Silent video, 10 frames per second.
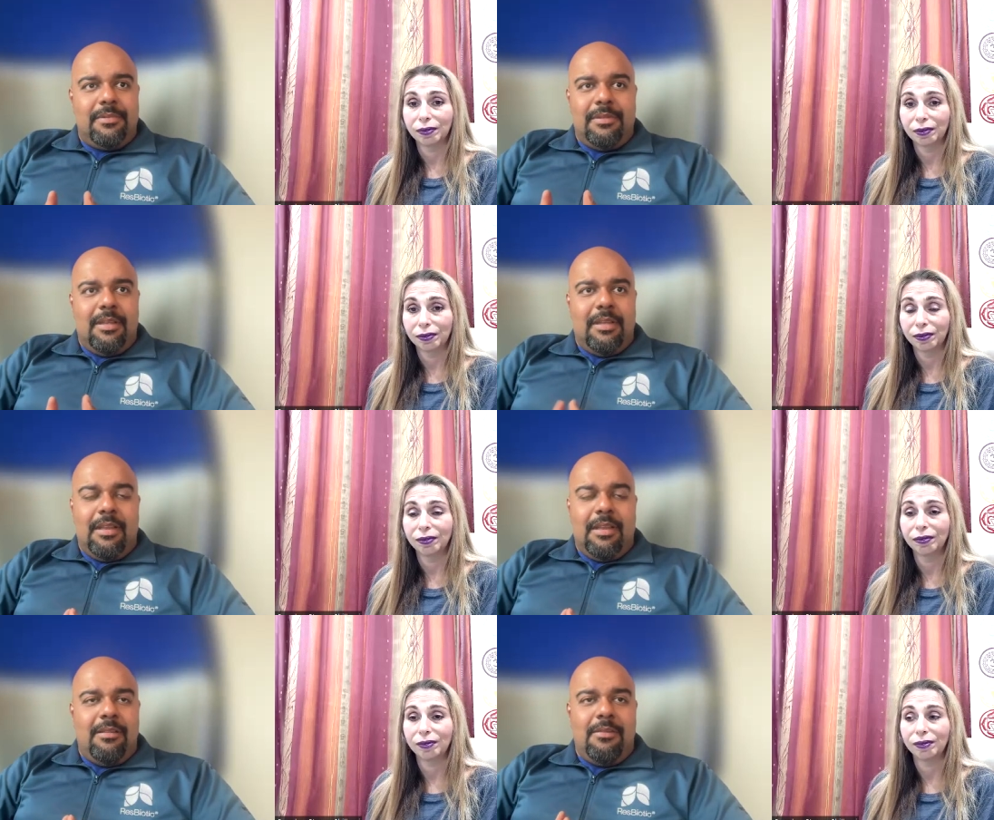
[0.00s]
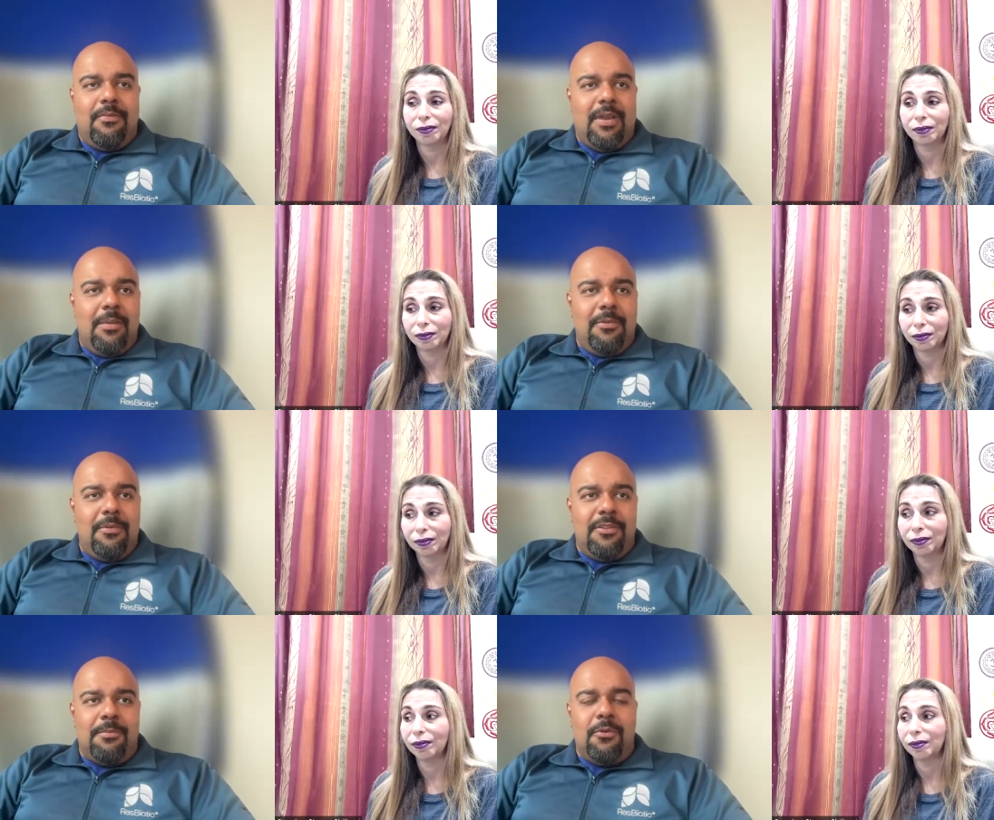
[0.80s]
Speaker 1: and the fiber
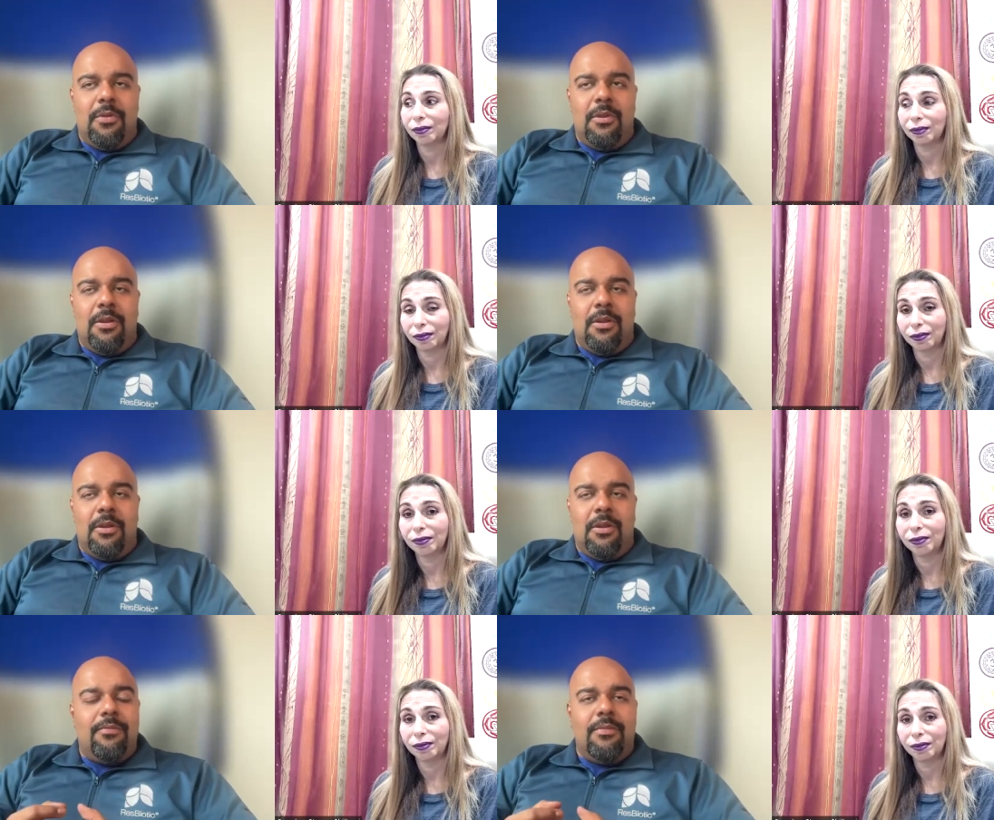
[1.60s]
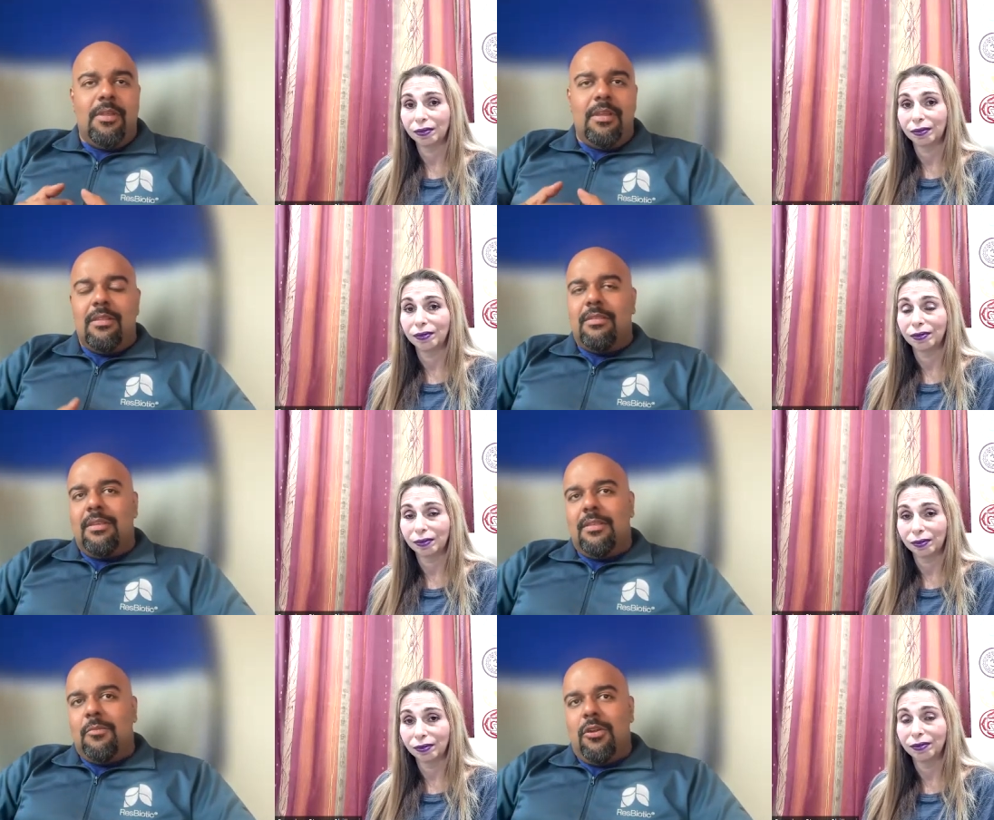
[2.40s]
is broken down. All of this
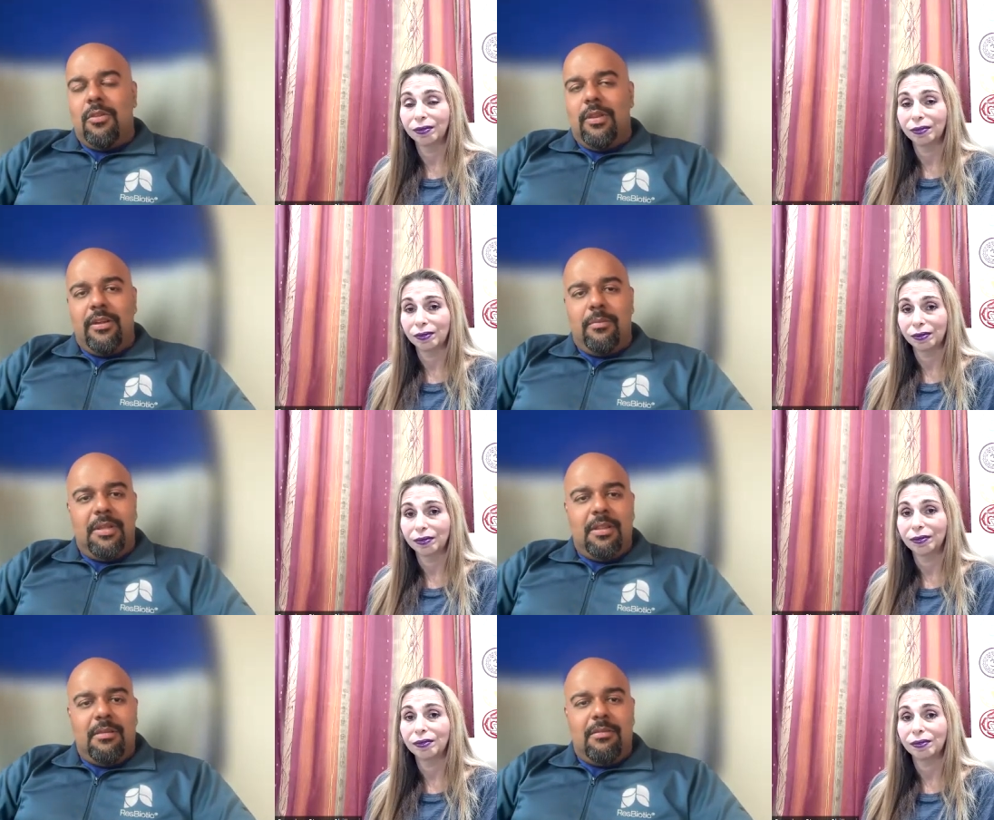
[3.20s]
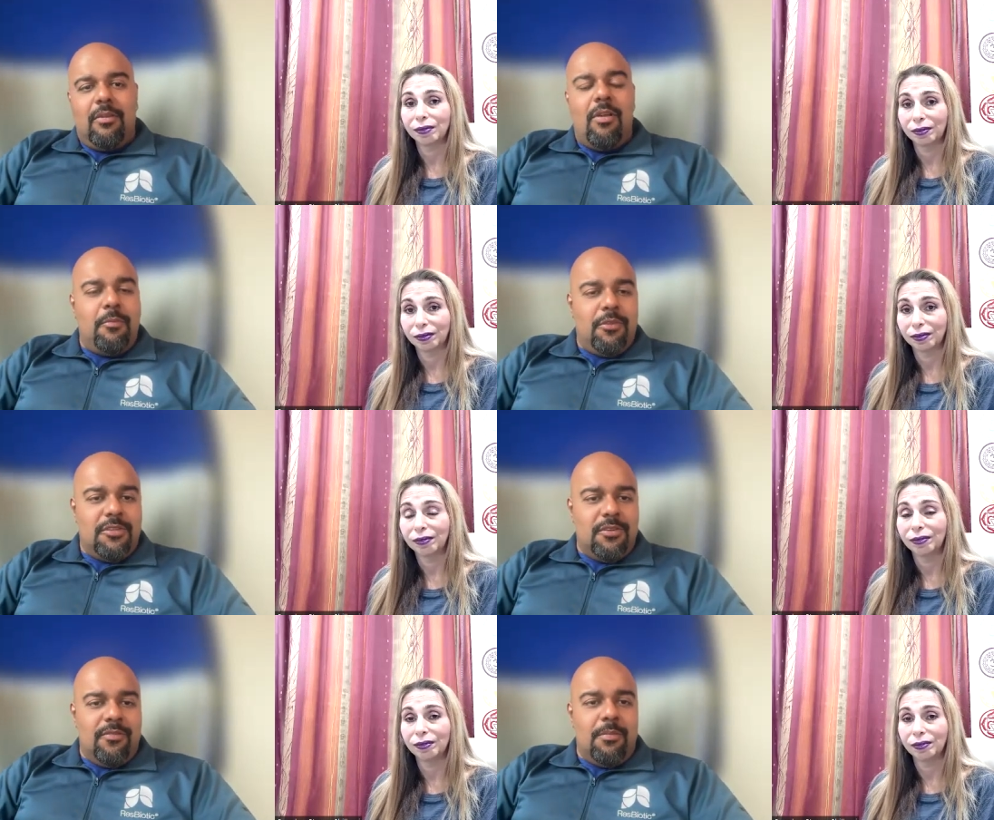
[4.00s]
is modulated by the
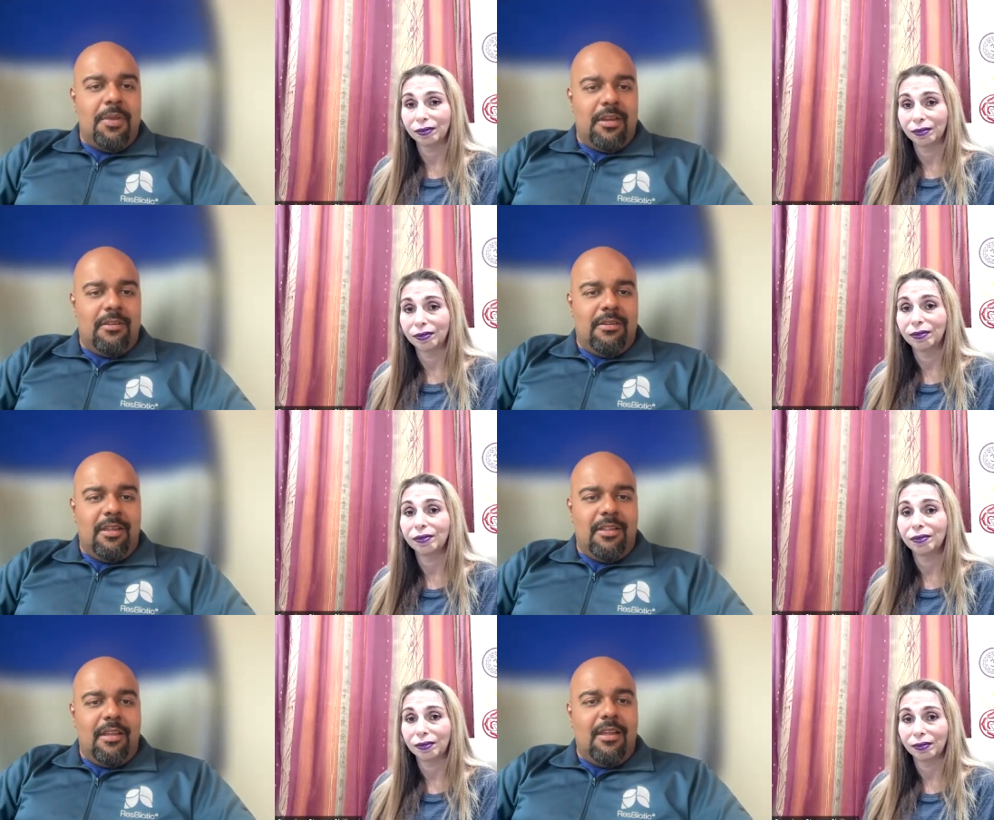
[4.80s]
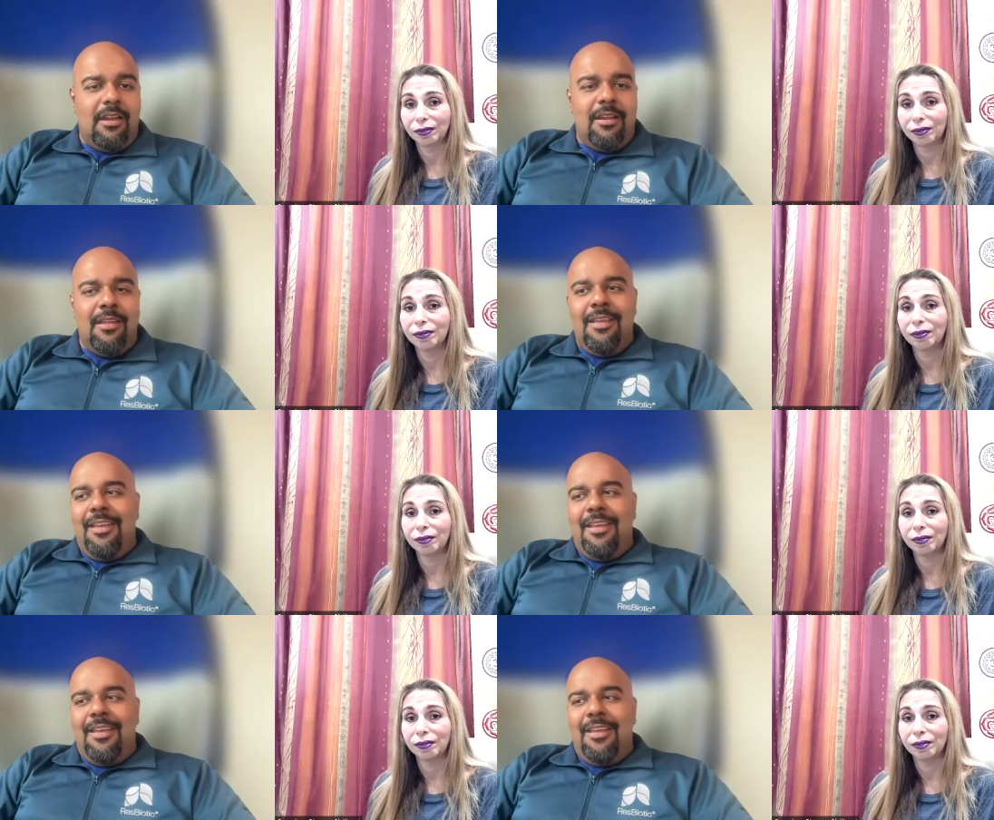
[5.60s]
composition of the bacteria in the gut.